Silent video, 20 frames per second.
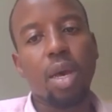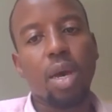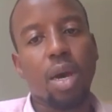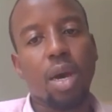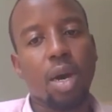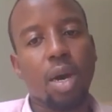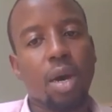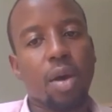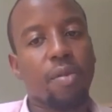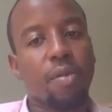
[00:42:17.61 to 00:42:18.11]

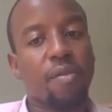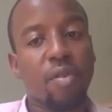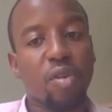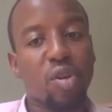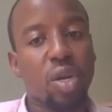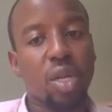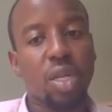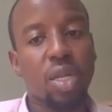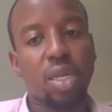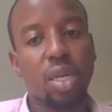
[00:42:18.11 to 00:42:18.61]
They've not
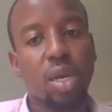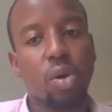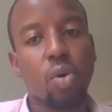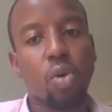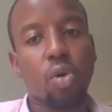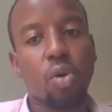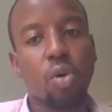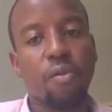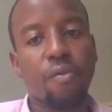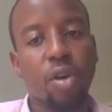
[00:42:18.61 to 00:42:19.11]
got a
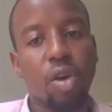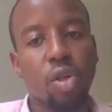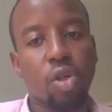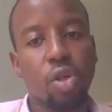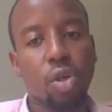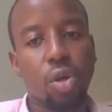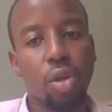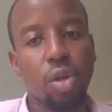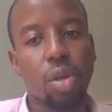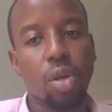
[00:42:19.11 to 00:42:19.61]
single
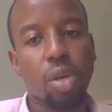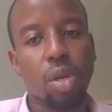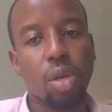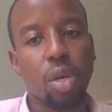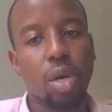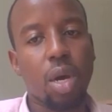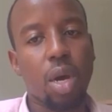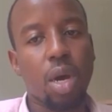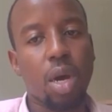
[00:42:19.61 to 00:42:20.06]
conversion,